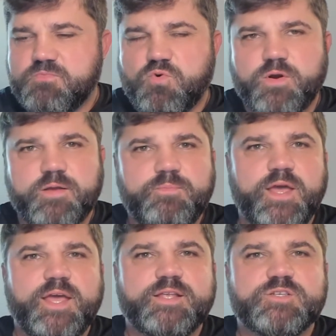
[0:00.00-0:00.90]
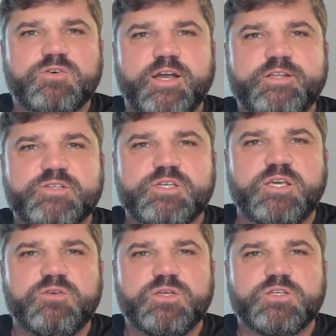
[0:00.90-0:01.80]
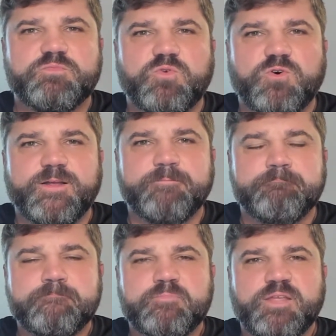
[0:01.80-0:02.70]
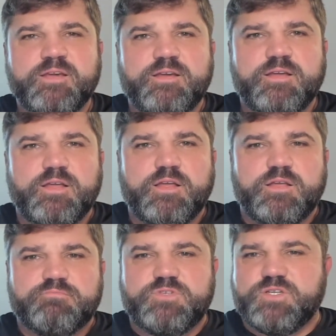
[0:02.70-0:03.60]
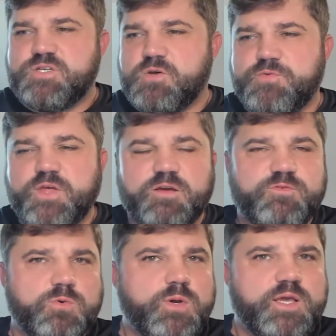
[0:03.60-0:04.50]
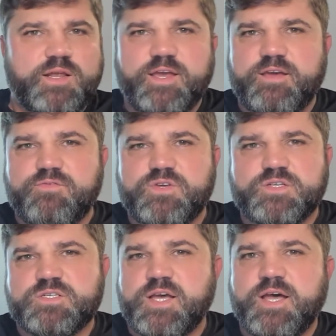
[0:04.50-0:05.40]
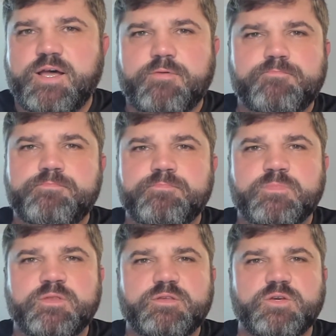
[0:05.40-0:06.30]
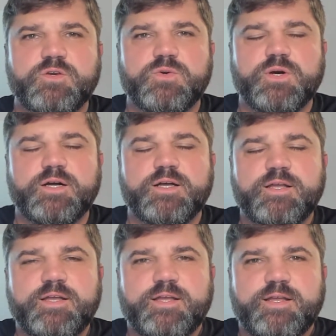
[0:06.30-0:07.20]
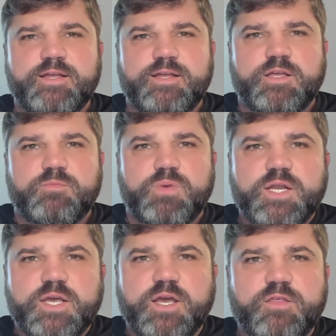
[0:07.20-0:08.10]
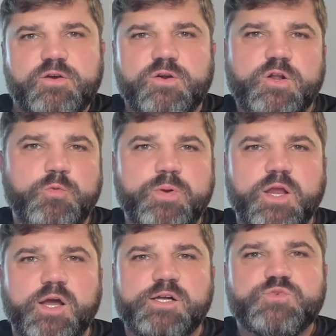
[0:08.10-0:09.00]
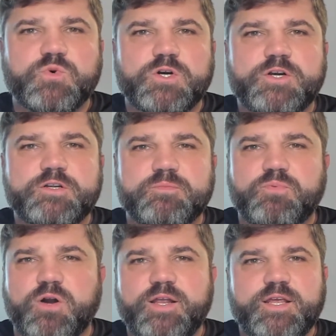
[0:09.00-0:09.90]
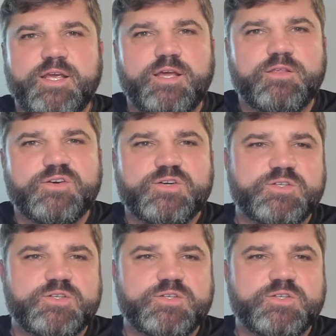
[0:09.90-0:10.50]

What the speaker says: Good morning, Pat. It's great to see you this morning. Just so thankful we can have this time to be together and open God's word and pray together.